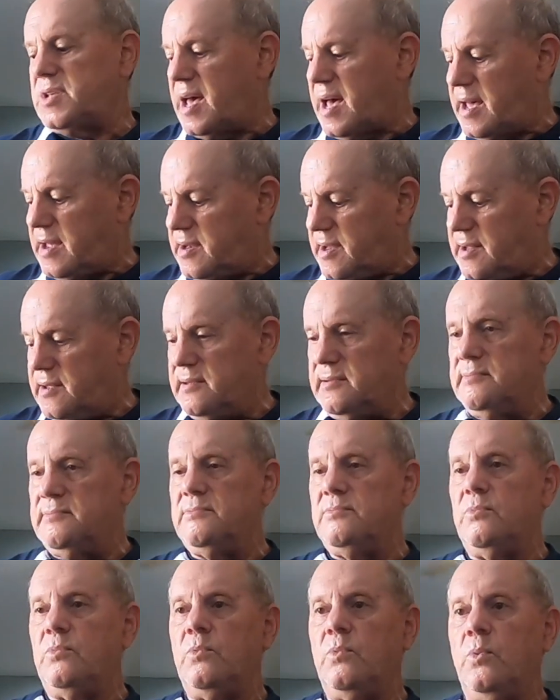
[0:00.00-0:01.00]
that
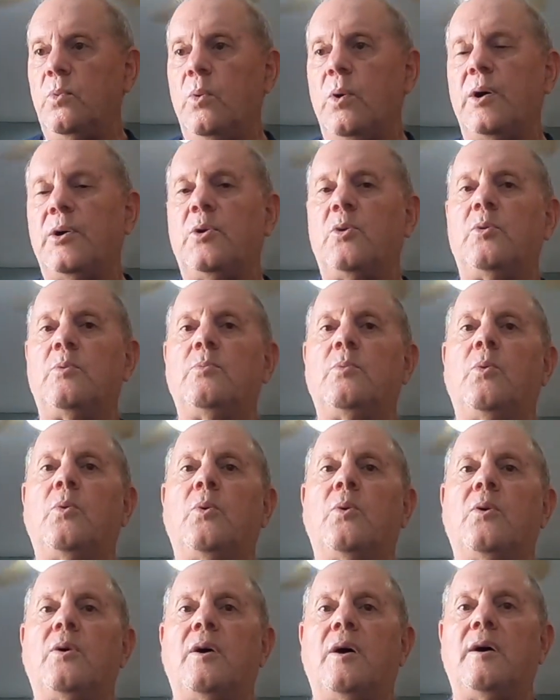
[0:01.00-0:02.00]
one or
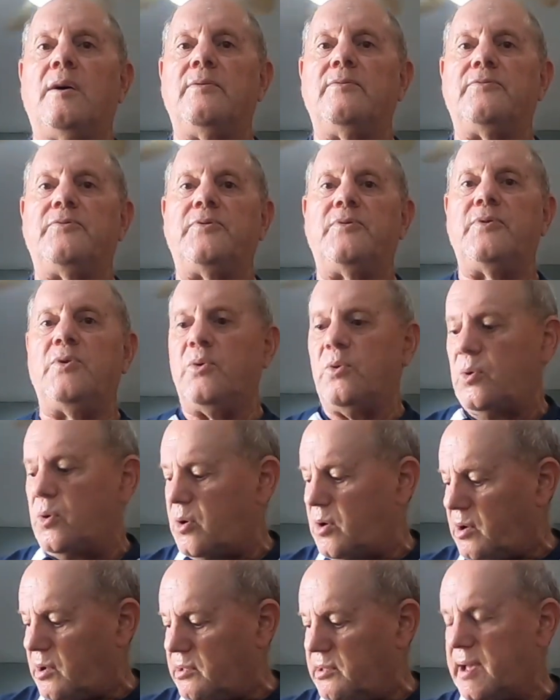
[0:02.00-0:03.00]
more of
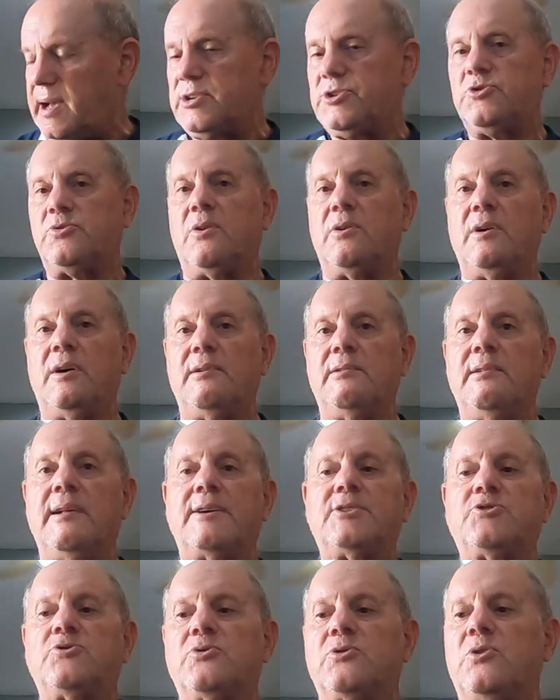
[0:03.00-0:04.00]
your
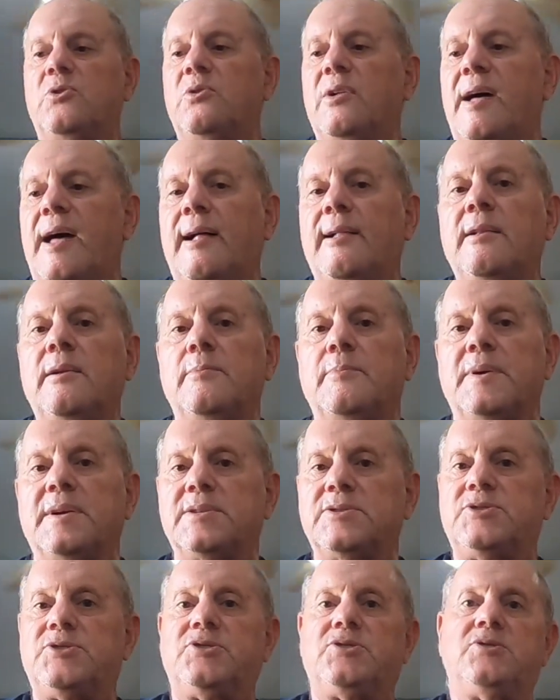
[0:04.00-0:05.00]
electrical
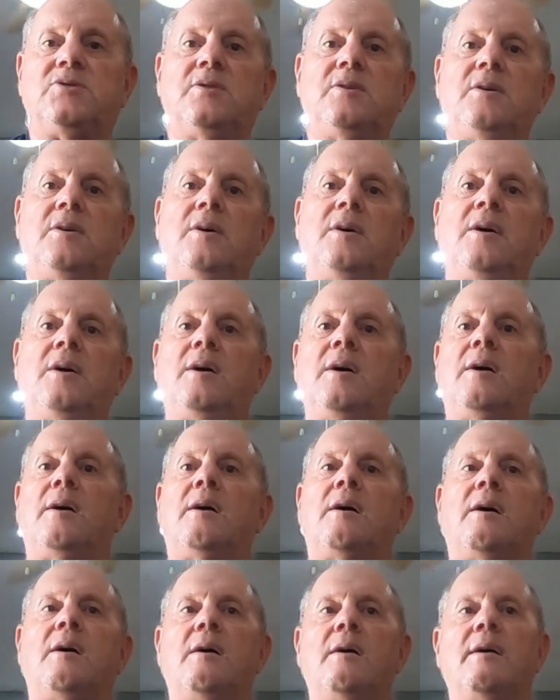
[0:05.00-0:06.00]
elements
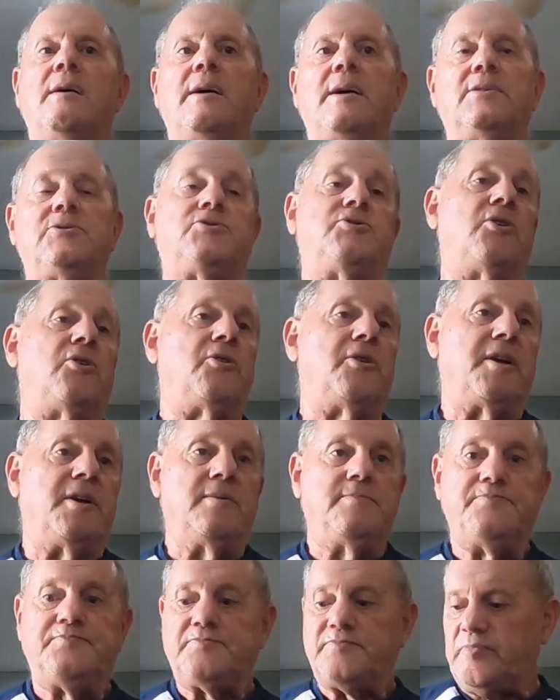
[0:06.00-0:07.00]
is
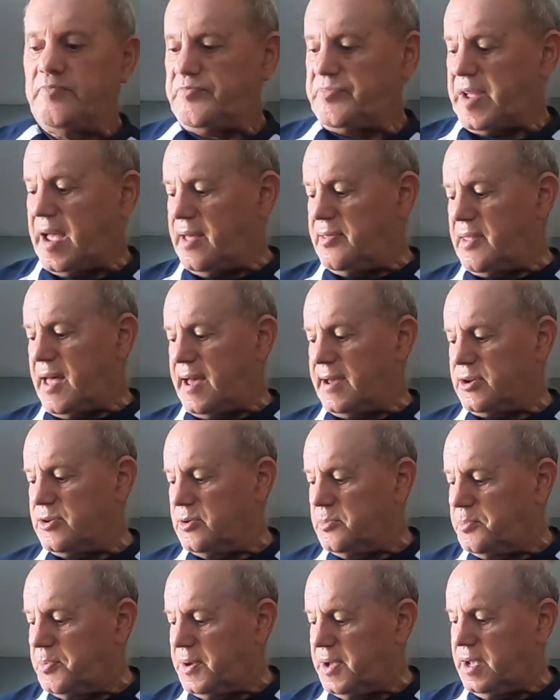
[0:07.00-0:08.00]
dirty. And that
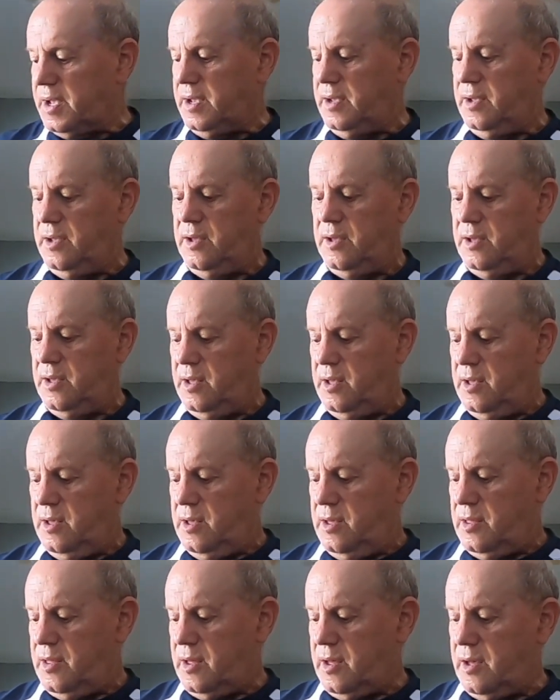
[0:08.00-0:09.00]
could be
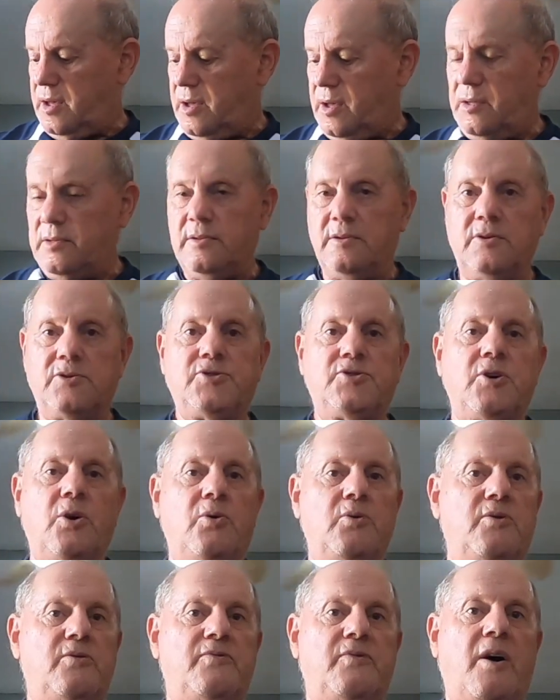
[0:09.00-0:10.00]
the
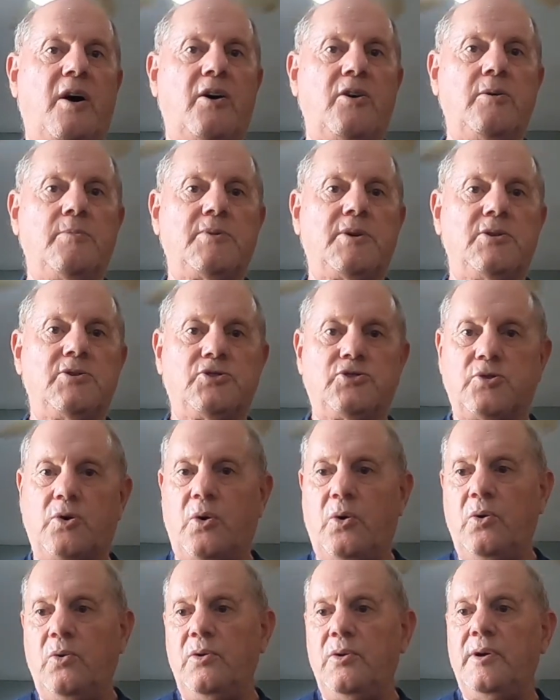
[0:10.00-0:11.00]
tone or volume
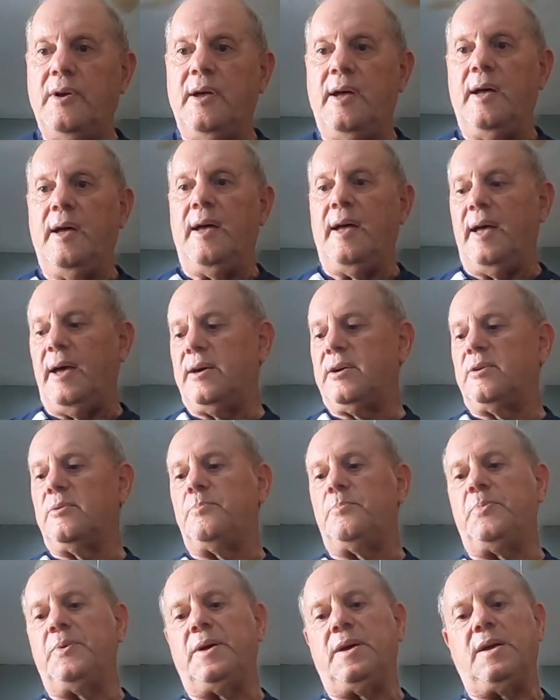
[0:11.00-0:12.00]
control. It
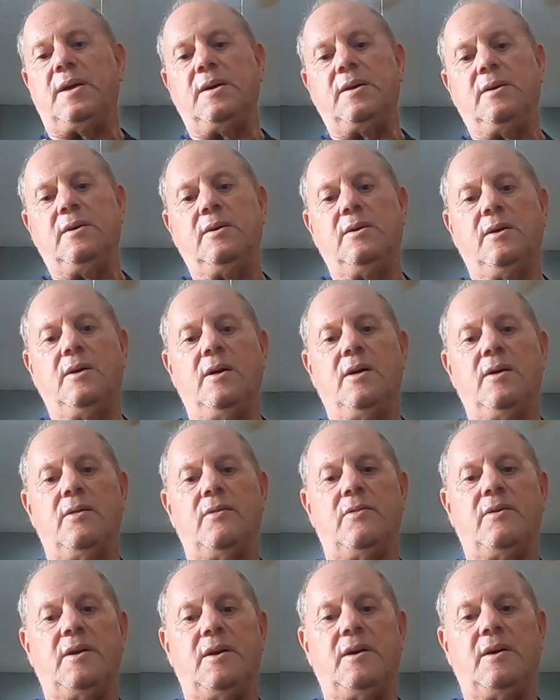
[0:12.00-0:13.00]
could be
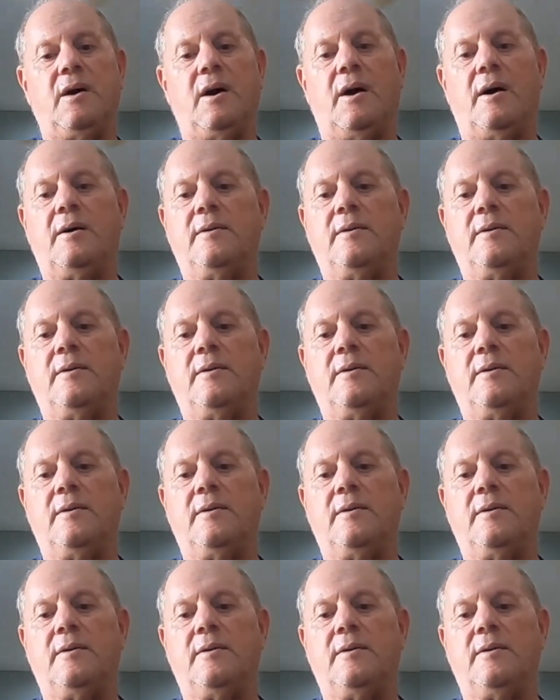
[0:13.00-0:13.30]
the